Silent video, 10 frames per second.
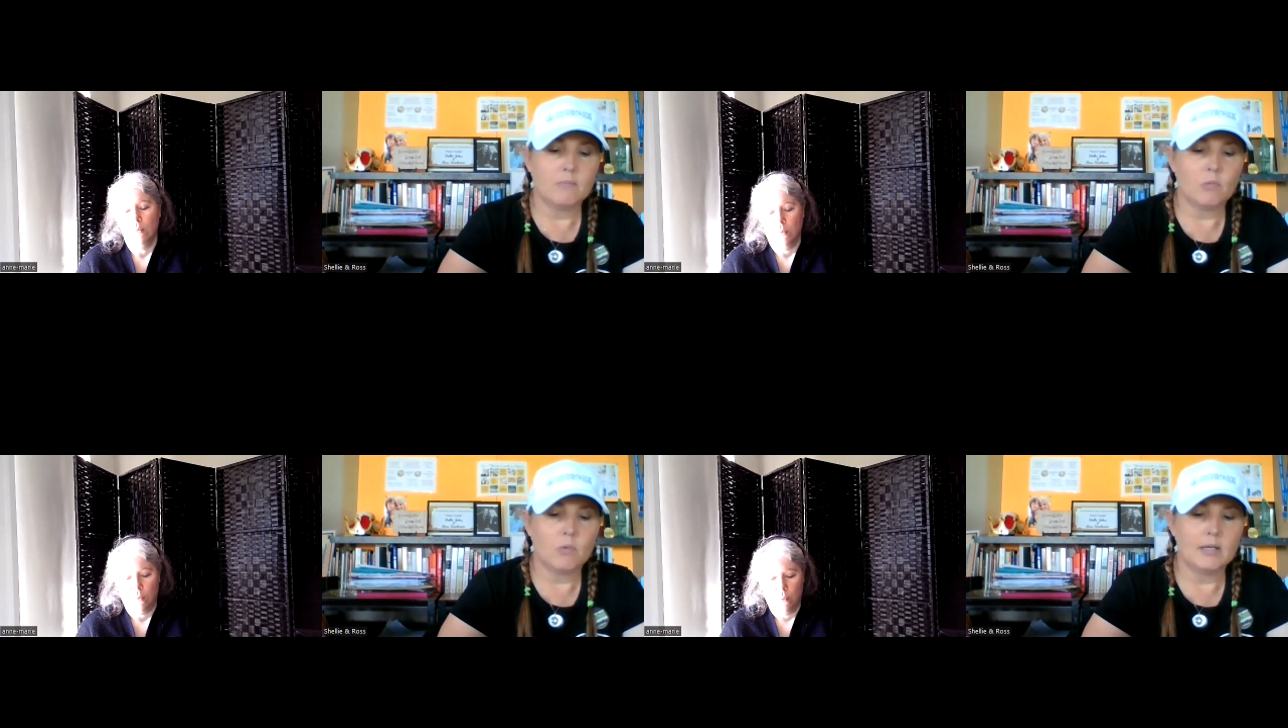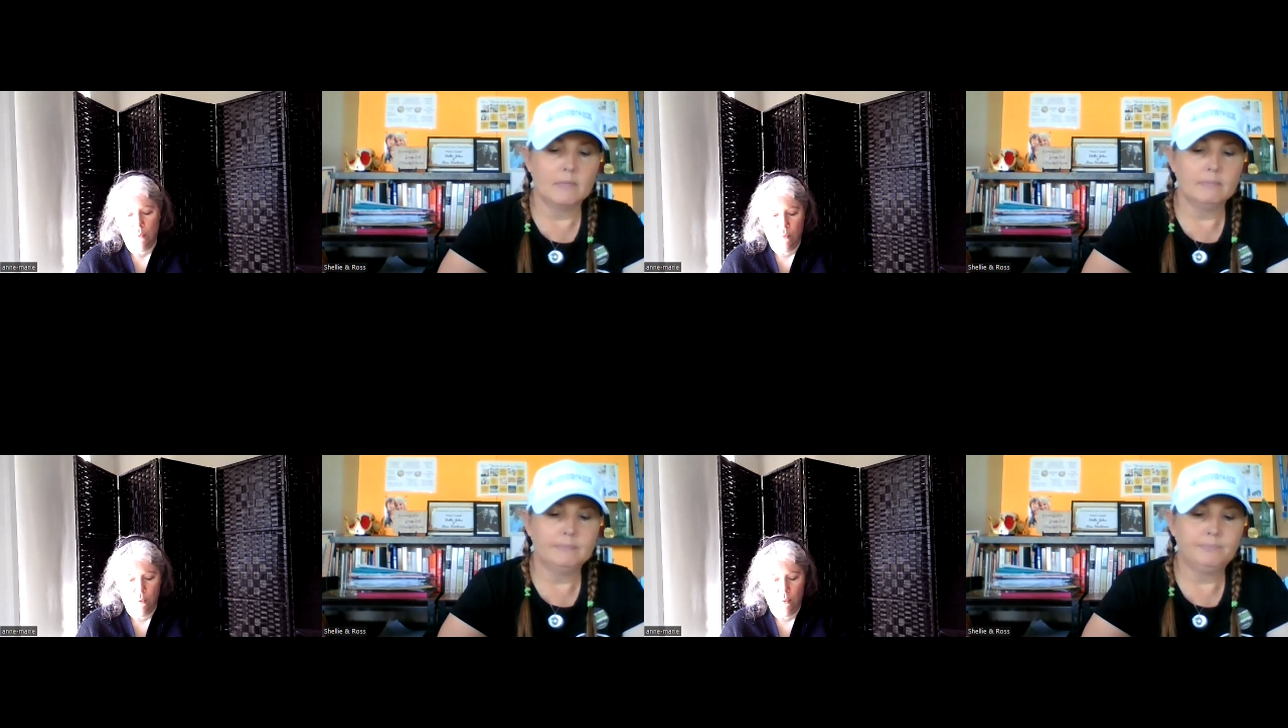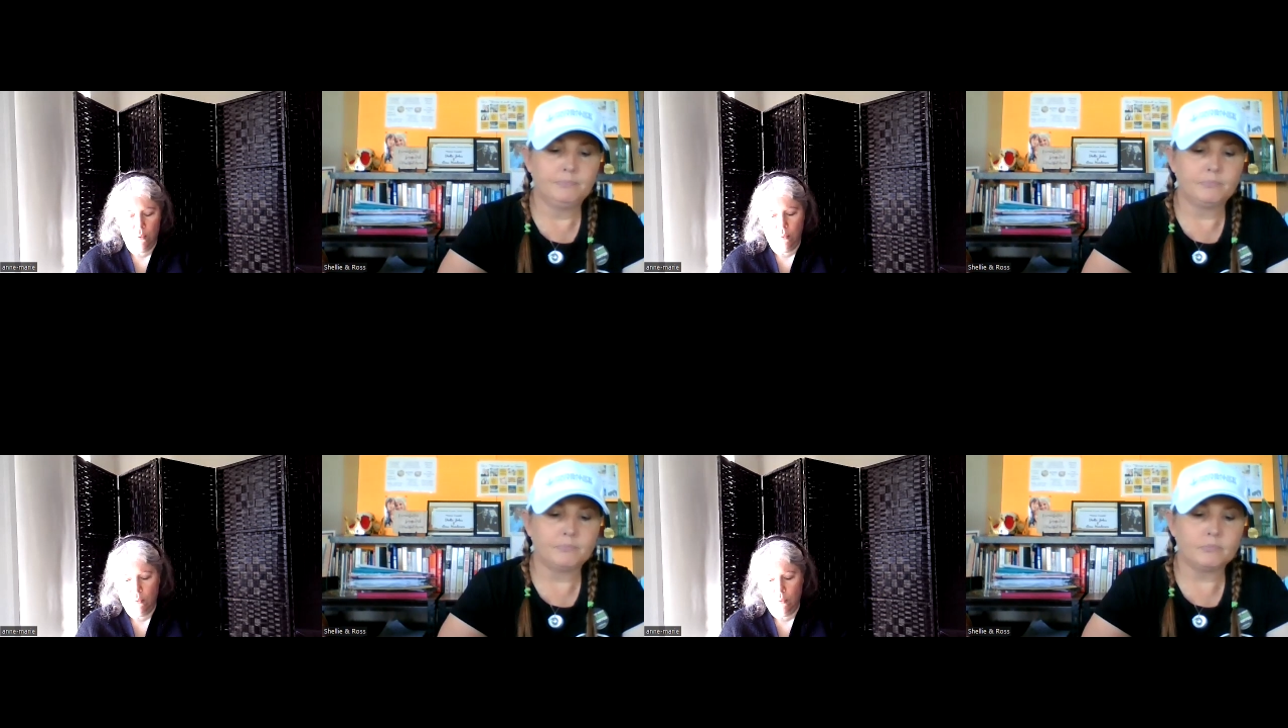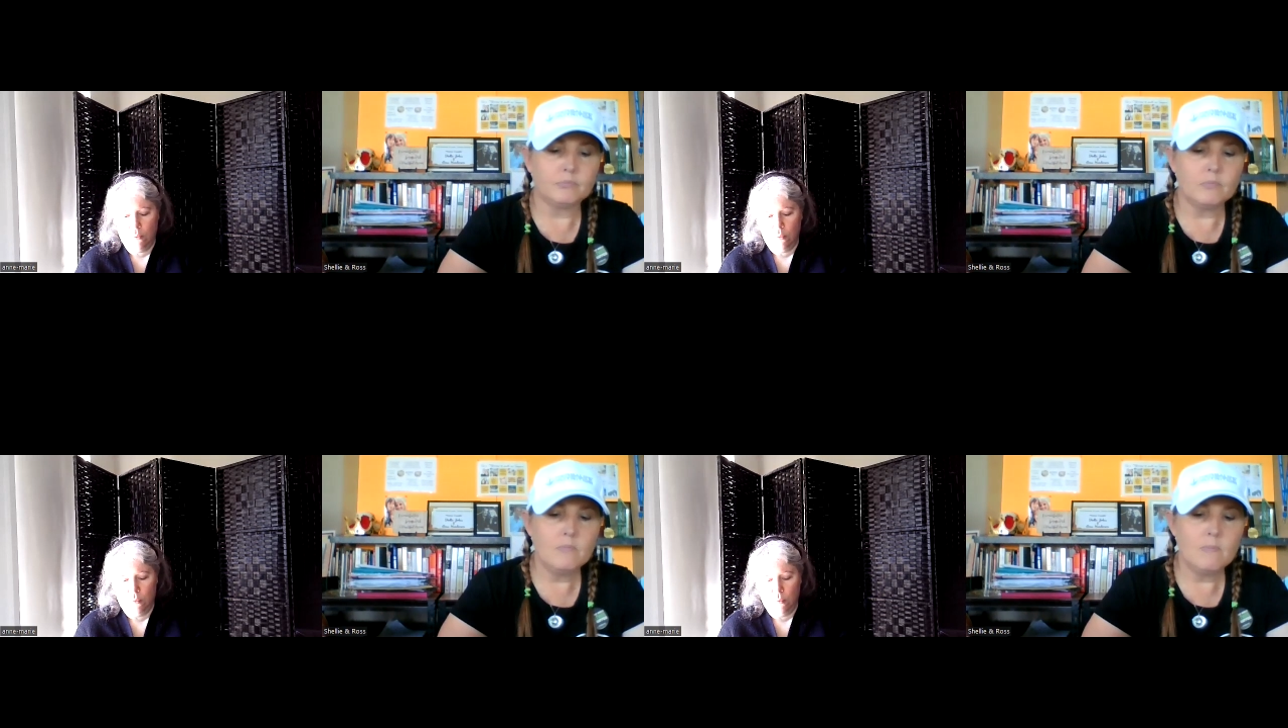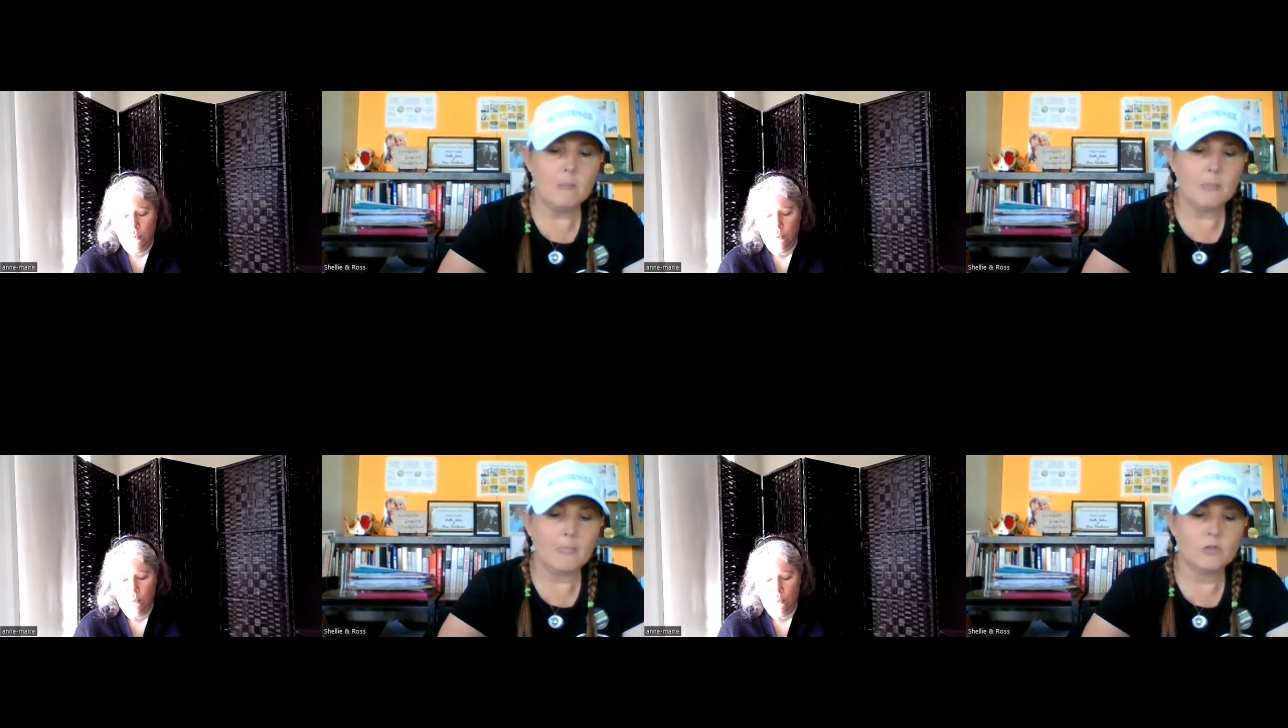1,
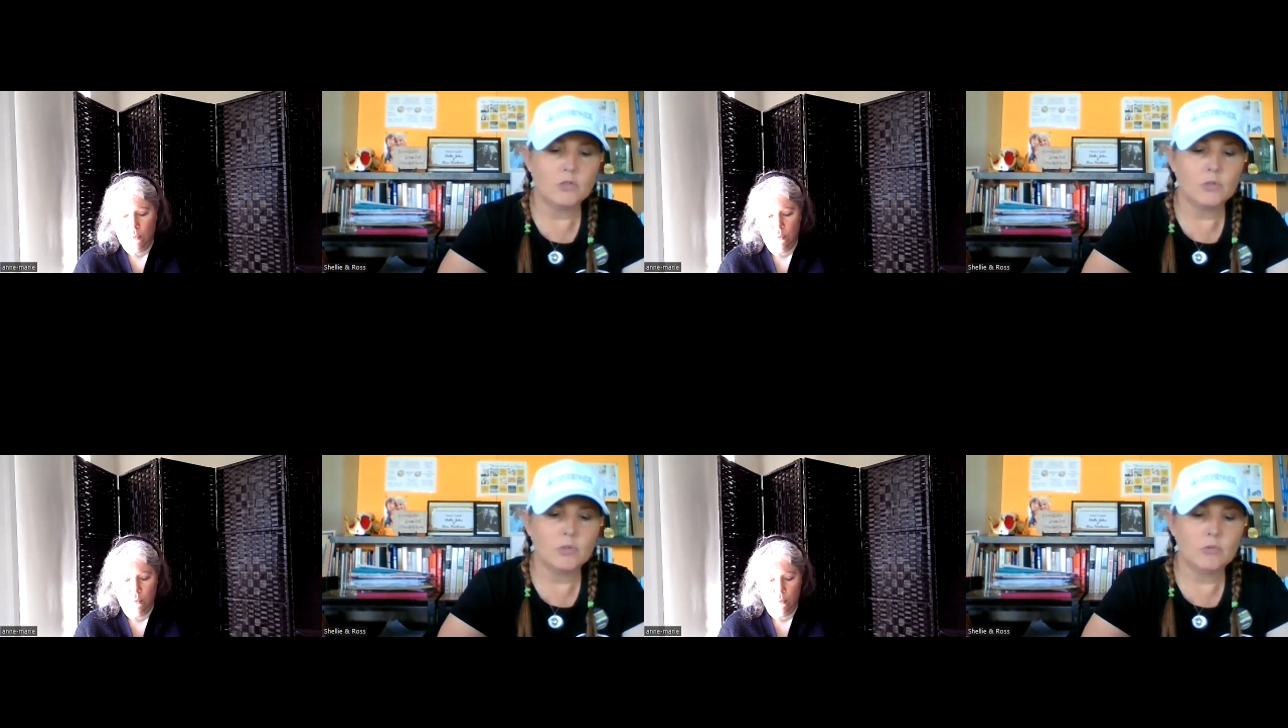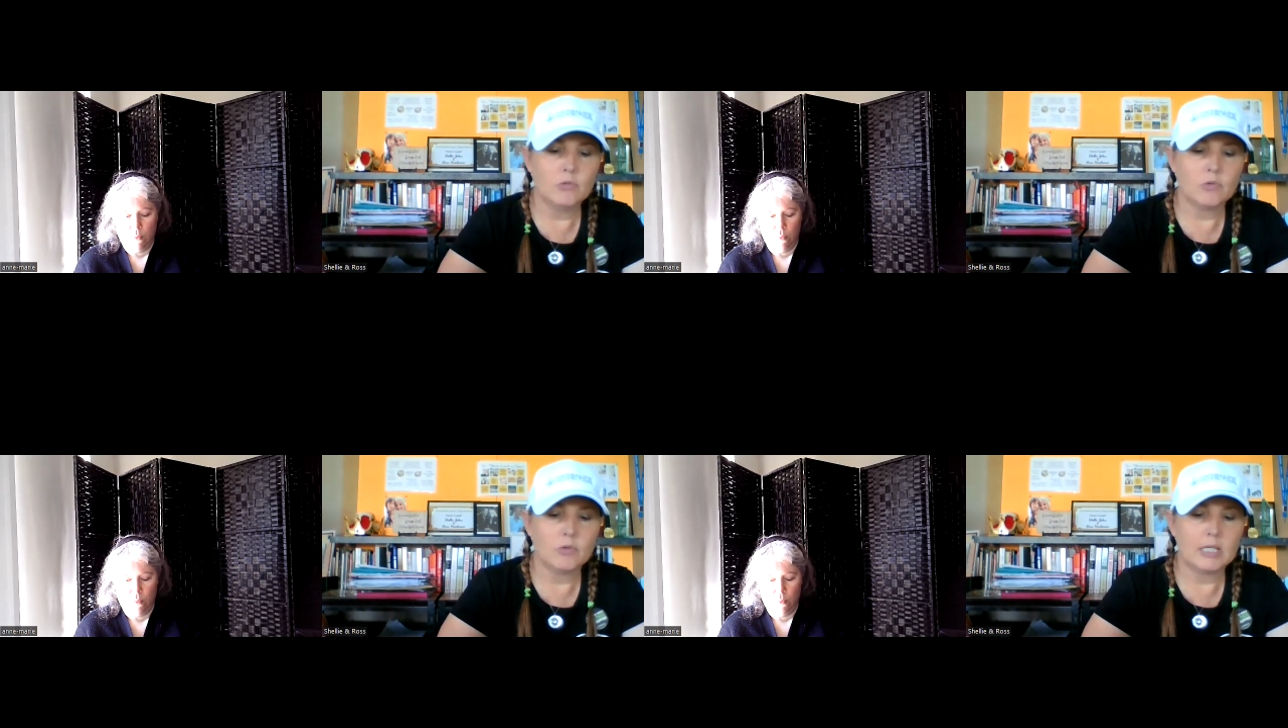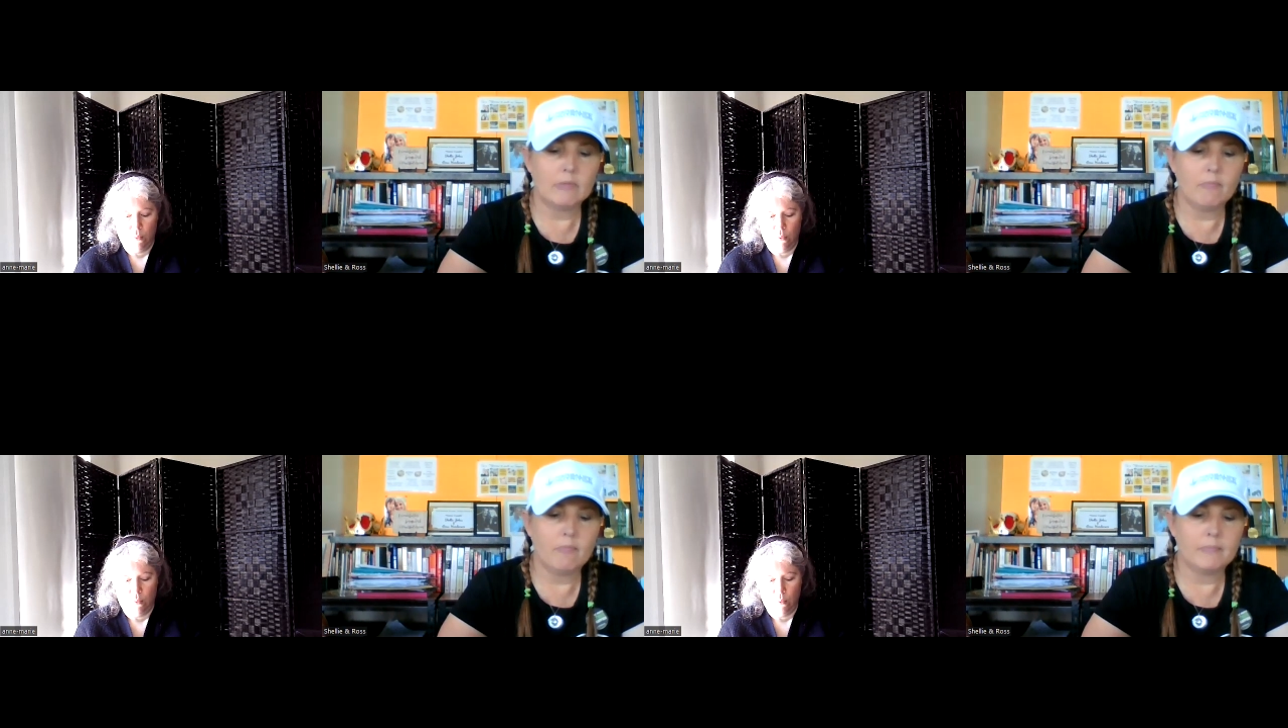2, 3.